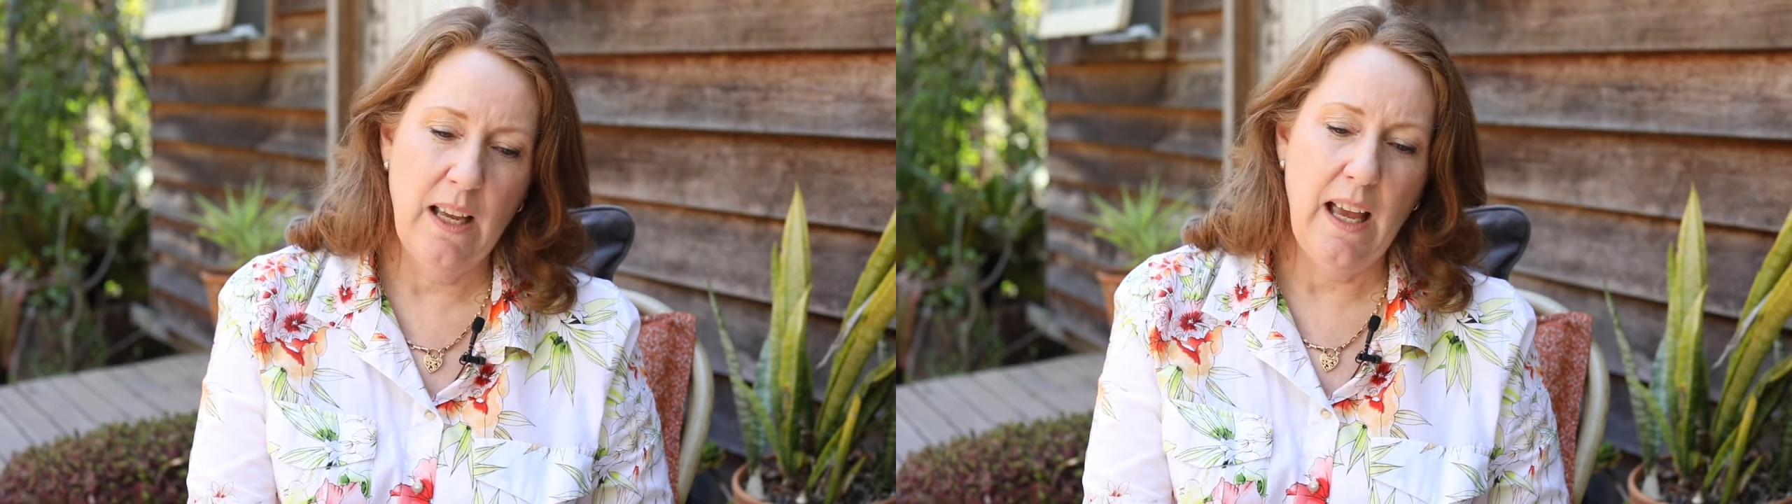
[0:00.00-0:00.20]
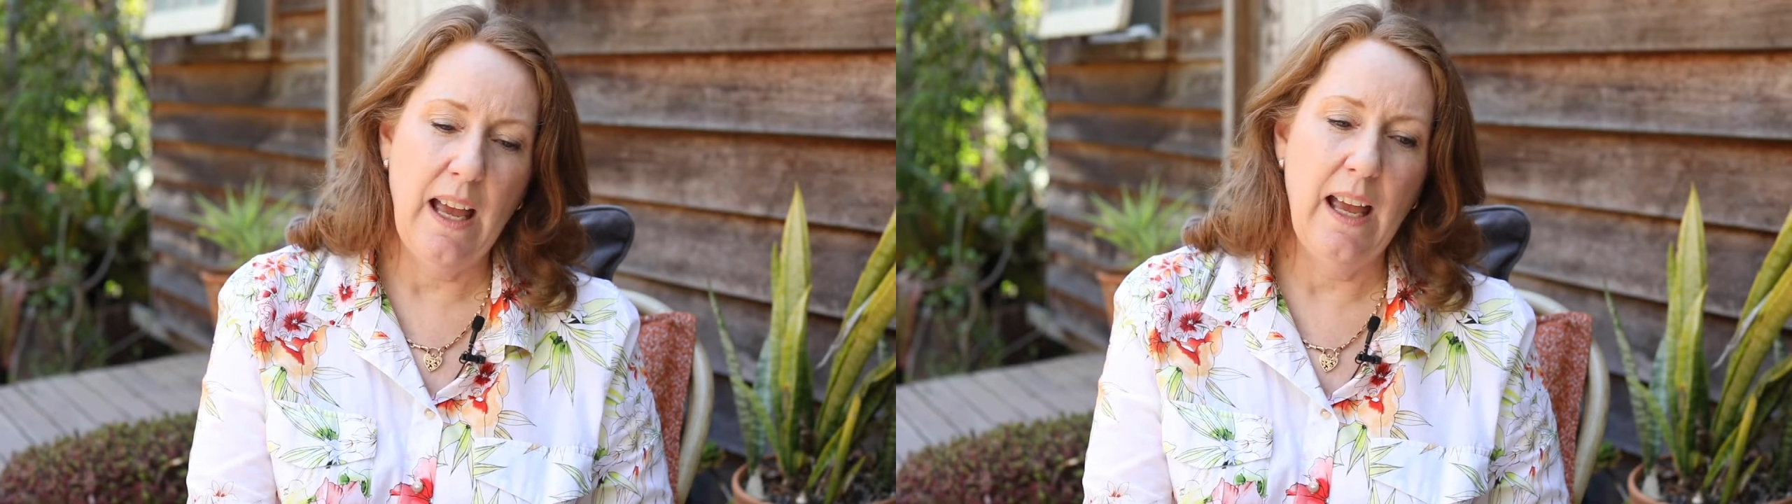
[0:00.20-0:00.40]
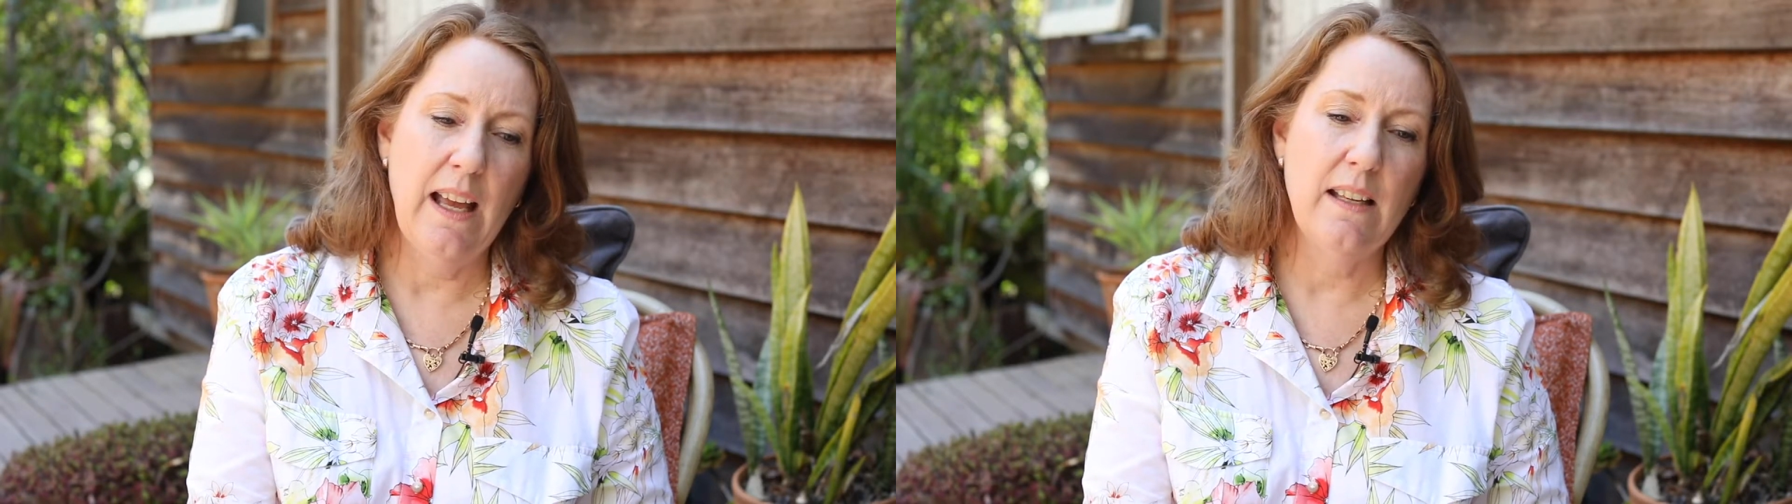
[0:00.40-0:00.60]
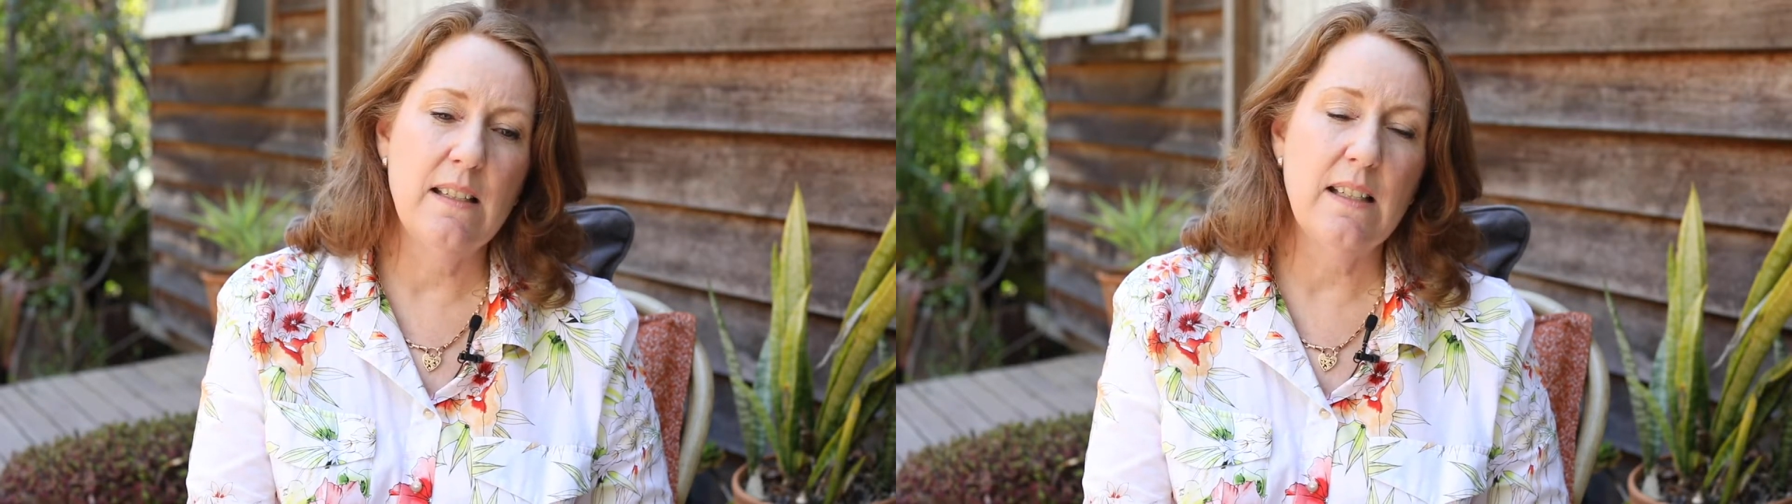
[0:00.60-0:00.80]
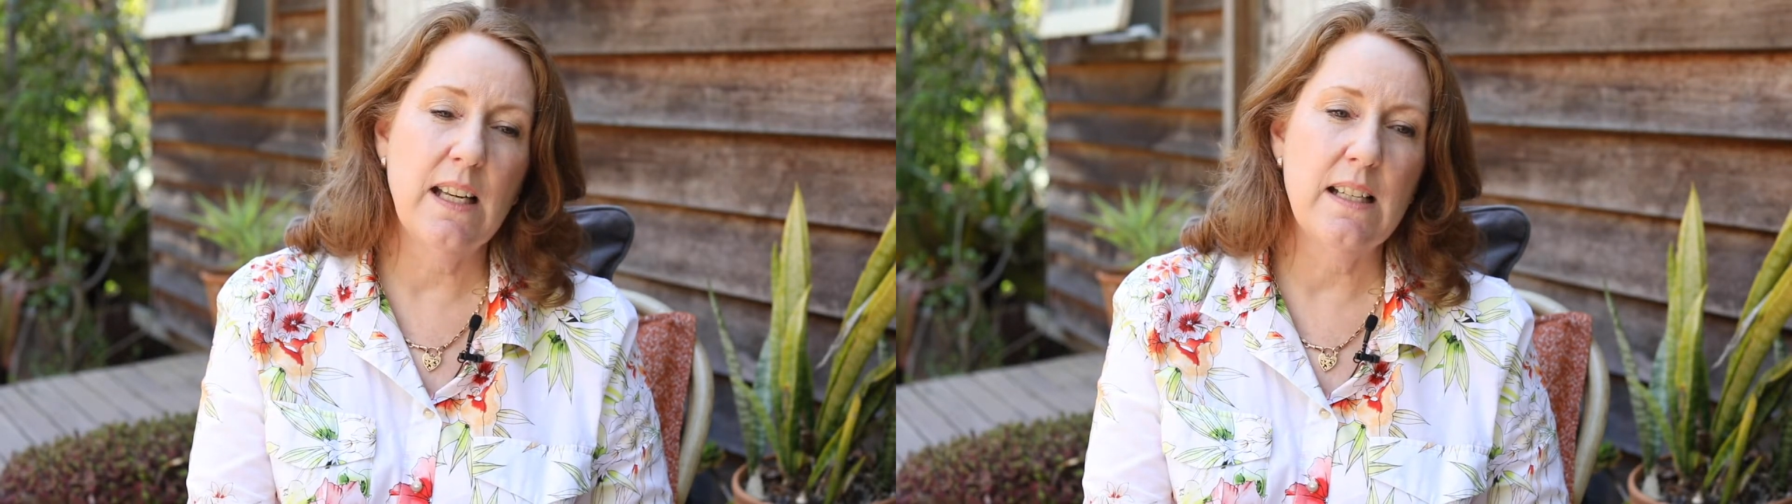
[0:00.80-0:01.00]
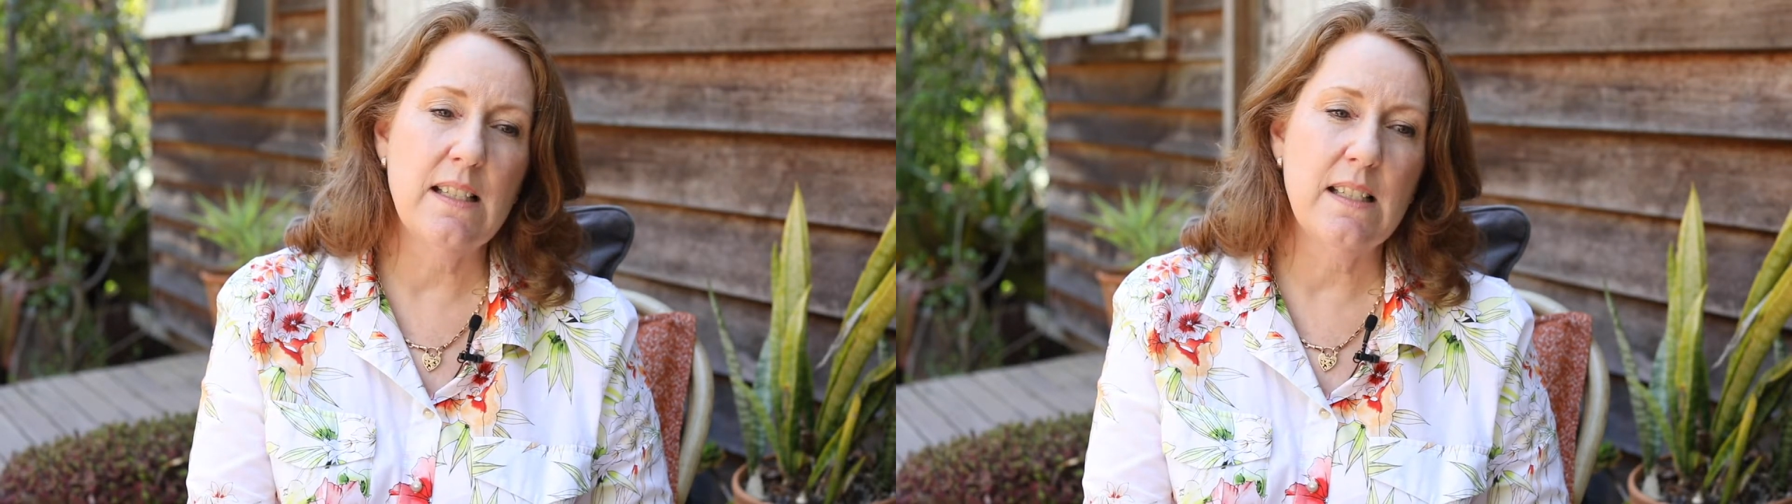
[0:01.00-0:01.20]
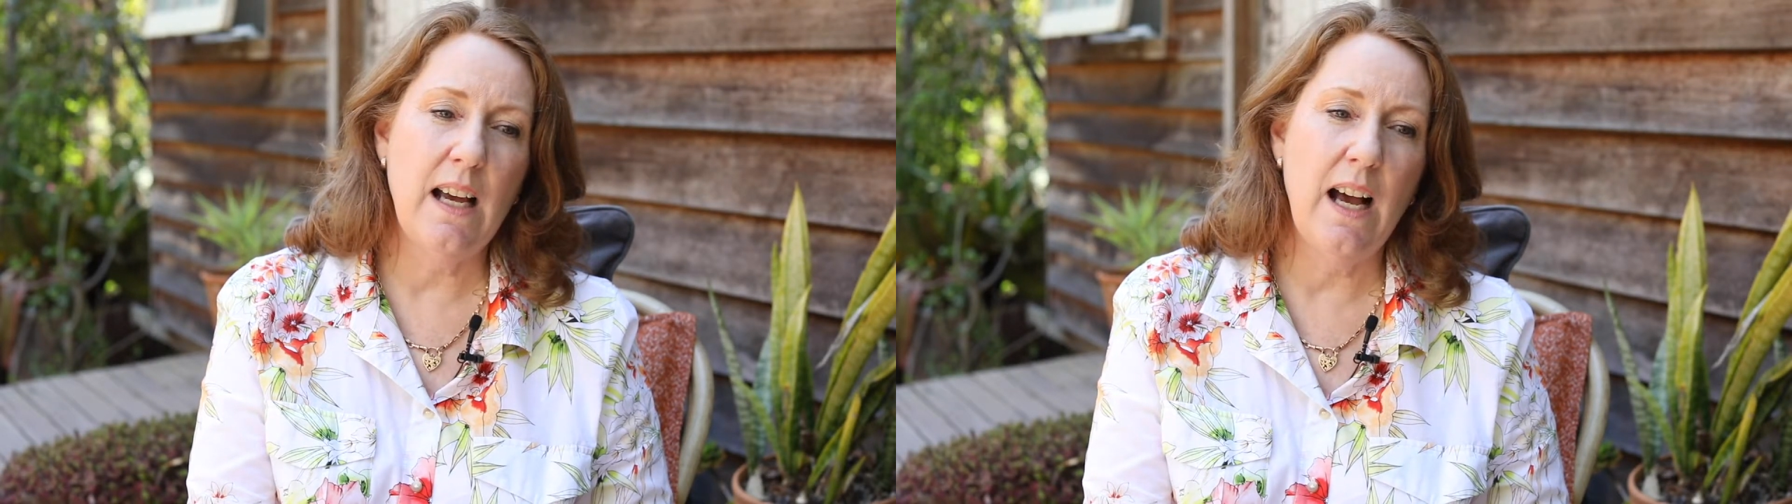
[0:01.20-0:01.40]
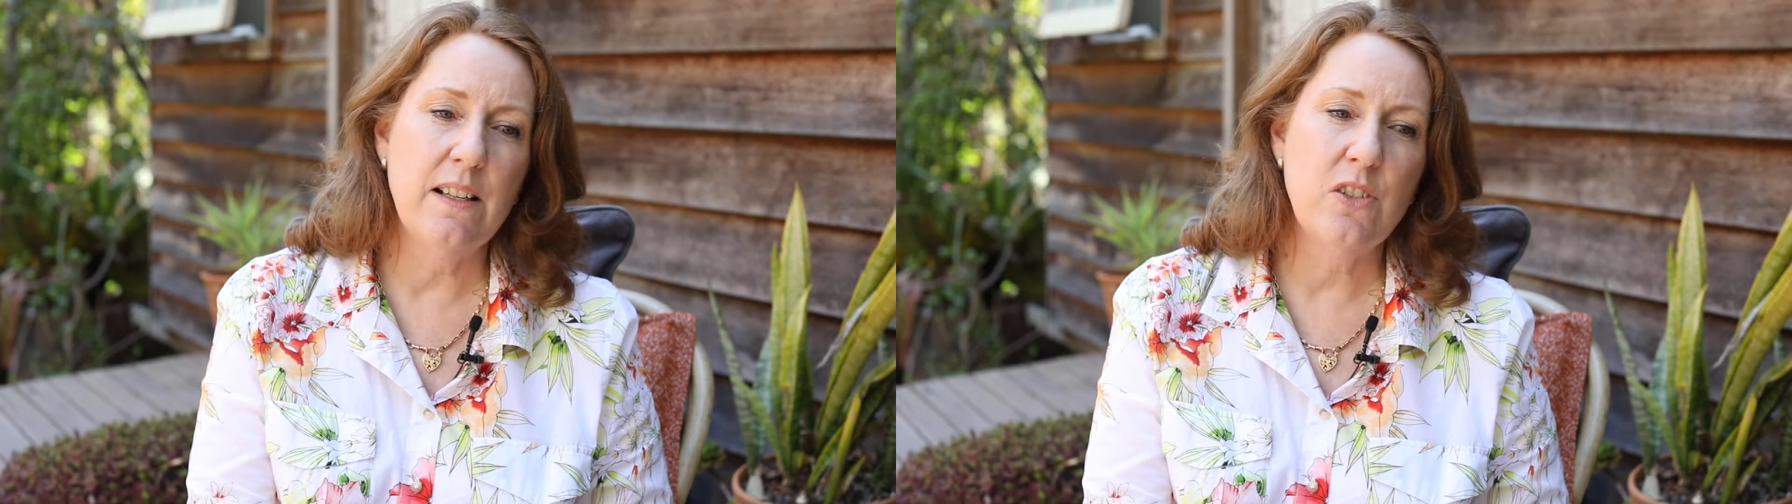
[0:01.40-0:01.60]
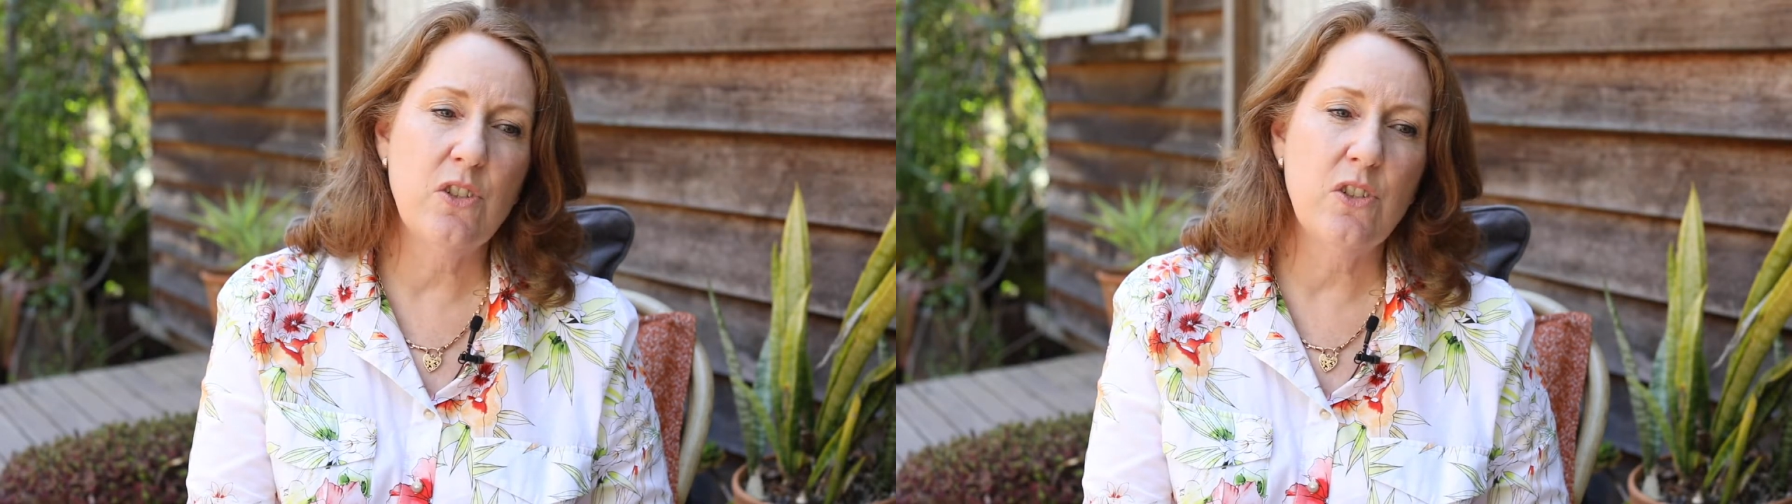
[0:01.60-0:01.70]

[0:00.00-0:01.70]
and it starts